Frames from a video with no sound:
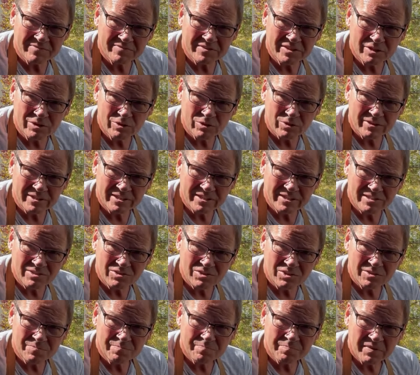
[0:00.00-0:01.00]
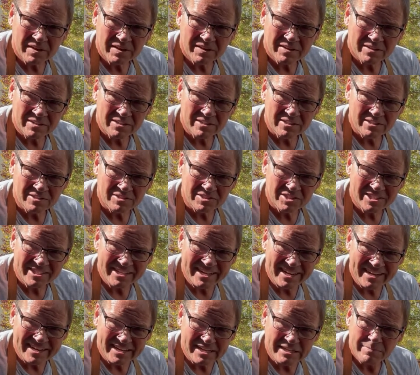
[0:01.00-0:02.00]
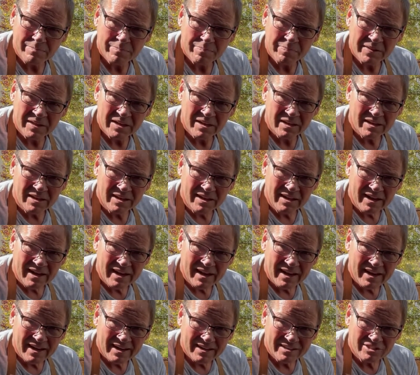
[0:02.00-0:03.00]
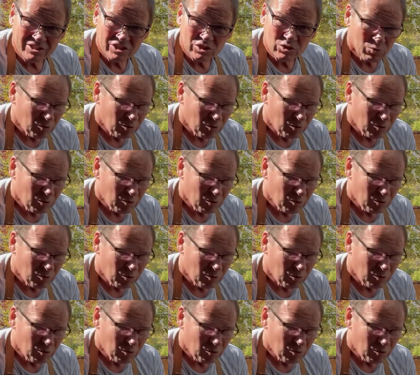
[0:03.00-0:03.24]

degrees and steady. And just